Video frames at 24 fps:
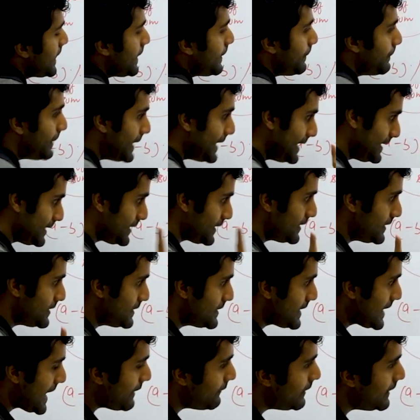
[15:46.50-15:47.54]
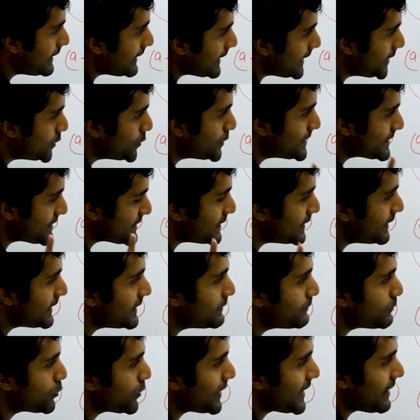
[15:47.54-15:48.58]
But I will tell you in
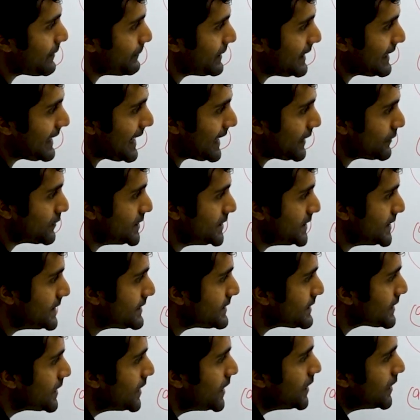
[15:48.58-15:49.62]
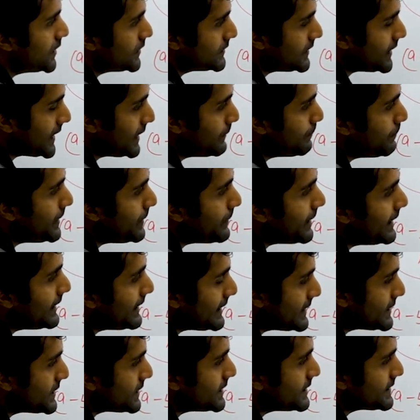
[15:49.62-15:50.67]
certain programming languages, the
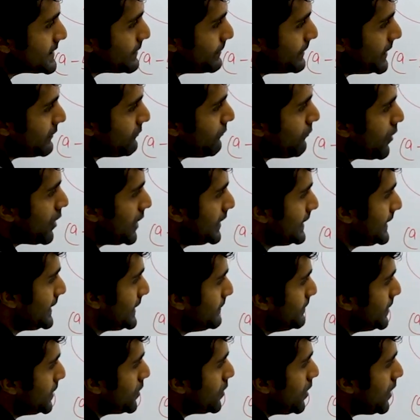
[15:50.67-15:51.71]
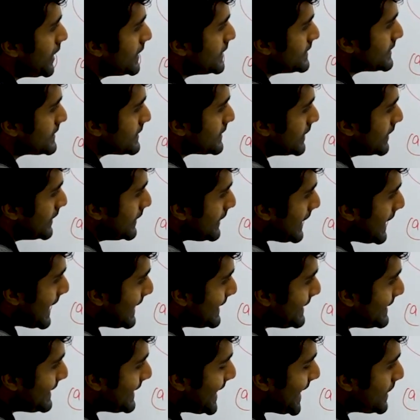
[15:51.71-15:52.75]
implementation is a bit faulty because
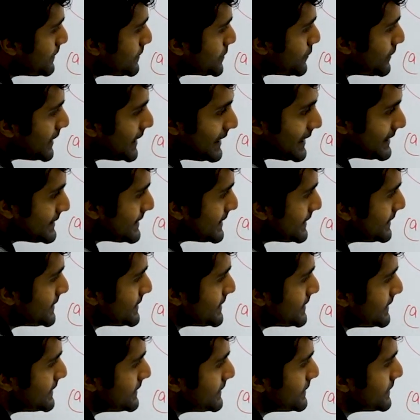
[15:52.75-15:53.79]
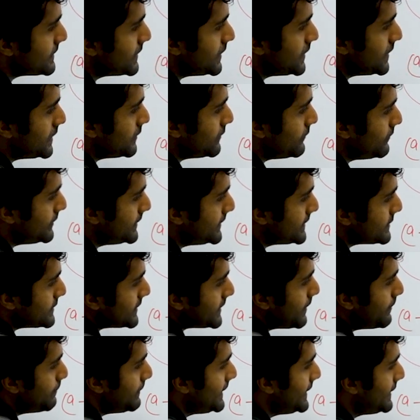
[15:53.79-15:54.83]
at times when let's say this is uh, this
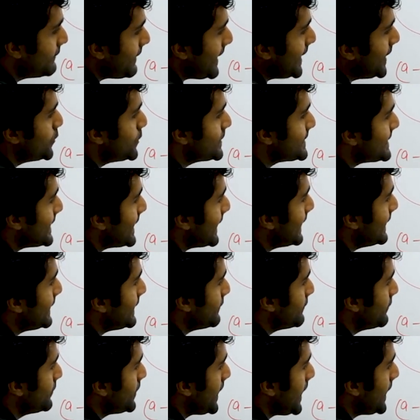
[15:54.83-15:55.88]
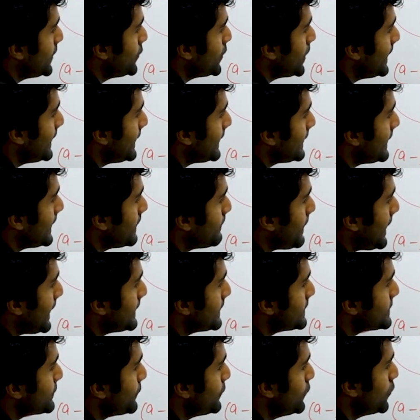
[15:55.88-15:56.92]
complete value is negative and you are taking
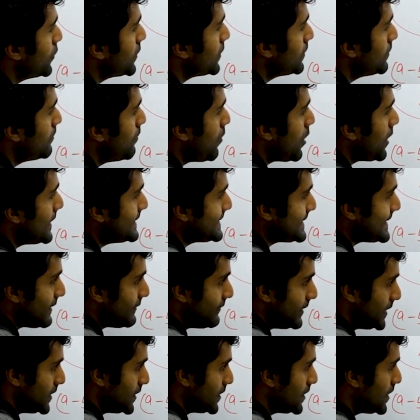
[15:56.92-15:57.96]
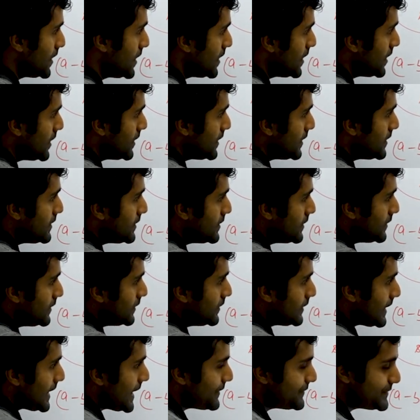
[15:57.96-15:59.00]
minus 4 mod 7
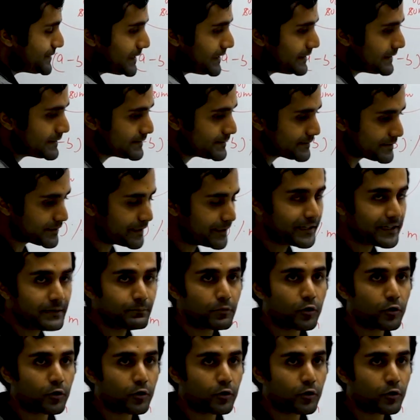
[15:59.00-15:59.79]
i have seen in certain